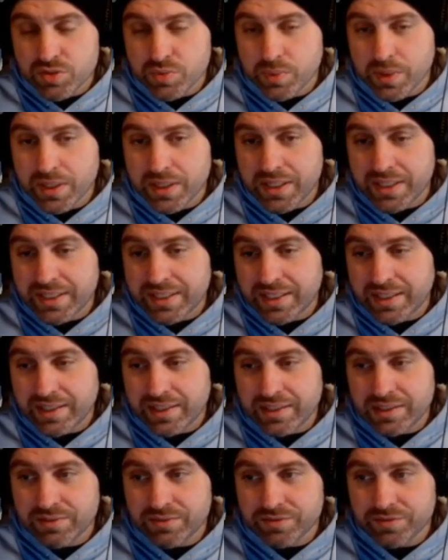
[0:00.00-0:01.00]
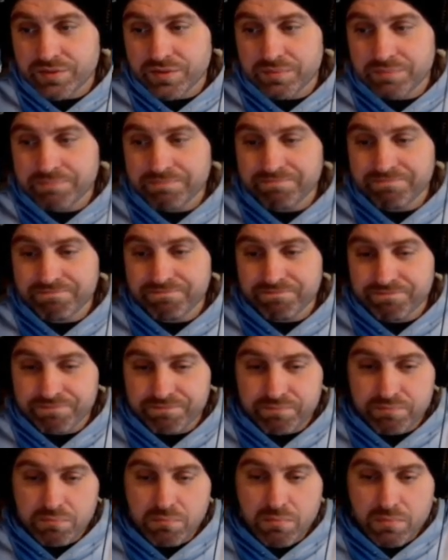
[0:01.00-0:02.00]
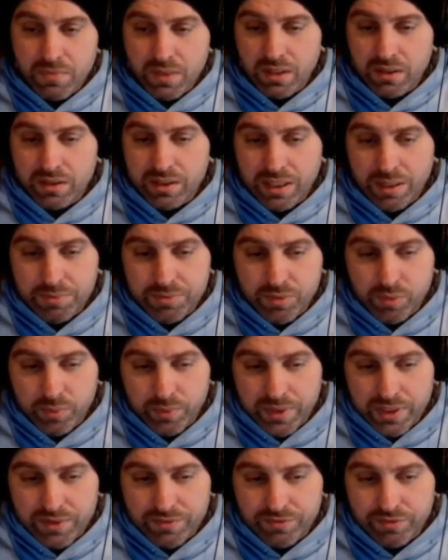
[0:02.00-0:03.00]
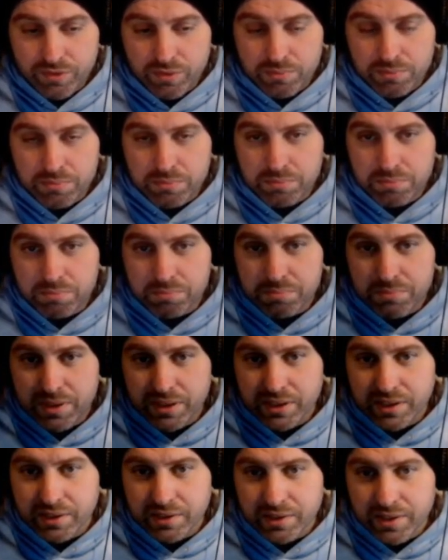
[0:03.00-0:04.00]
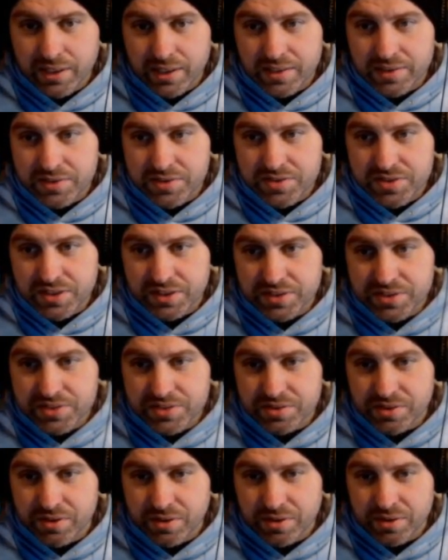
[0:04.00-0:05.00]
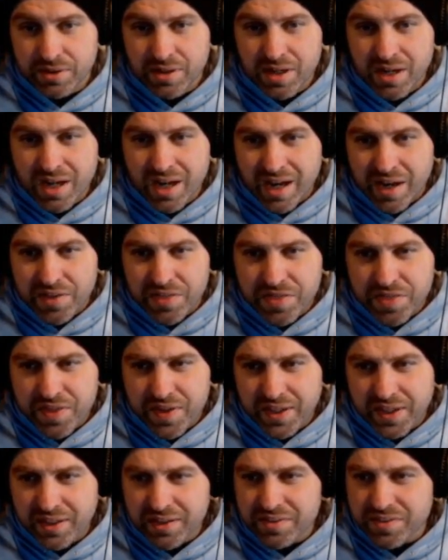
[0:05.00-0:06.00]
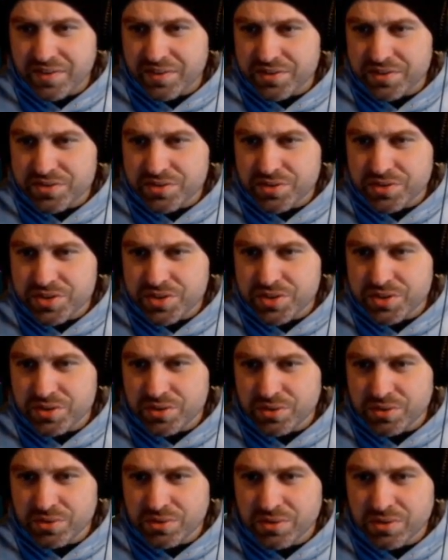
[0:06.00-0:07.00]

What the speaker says: why I kind of kept away from making a 6-star. I think there's also...